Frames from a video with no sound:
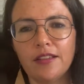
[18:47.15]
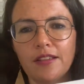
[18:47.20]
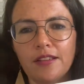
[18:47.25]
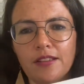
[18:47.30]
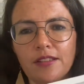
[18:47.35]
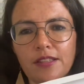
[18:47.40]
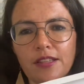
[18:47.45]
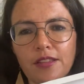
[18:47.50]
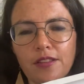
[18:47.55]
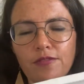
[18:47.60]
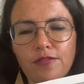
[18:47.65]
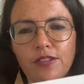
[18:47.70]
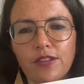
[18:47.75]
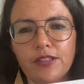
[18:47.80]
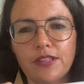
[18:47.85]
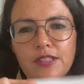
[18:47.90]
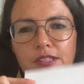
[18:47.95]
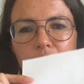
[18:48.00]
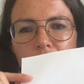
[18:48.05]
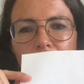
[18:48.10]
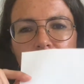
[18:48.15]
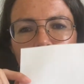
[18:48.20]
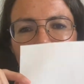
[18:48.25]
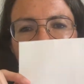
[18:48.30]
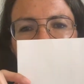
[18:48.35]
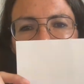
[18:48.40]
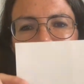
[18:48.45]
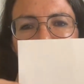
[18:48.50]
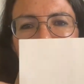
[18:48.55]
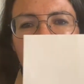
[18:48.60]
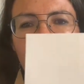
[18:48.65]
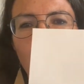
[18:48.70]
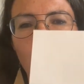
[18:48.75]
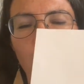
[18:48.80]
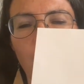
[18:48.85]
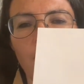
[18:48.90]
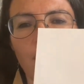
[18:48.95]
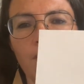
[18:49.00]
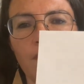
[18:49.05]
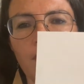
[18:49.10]
See the fold is here? You're going to draw
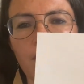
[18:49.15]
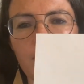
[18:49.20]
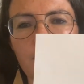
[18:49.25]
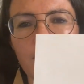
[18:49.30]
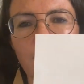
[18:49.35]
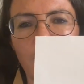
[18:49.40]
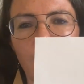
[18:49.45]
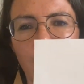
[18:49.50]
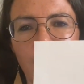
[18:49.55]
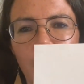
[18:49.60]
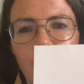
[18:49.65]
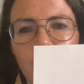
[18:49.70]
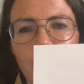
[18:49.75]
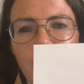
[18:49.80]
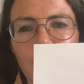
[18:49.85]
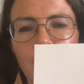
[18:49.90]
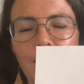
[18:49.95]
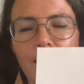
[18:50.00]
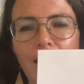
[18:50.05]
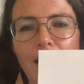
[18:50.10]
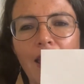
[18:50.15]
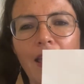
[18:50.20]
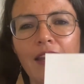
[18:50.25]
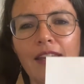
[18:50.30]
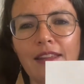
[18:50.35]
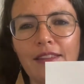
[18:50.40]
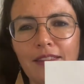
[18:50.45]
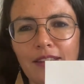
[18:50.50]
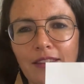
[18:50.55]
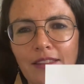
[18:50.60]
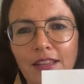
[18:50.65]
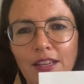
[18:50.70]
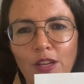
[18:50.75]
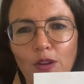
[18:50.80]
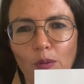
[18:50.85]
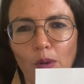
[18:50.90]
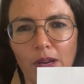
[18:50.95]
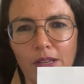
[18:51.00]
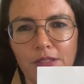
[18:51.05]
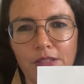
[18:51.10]
on this side anything that you
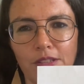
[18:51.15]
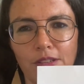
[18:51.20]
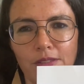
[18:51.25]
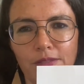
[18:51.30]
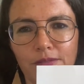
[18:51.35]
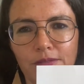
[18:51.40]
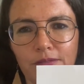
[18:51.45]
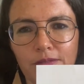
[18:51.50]
want to.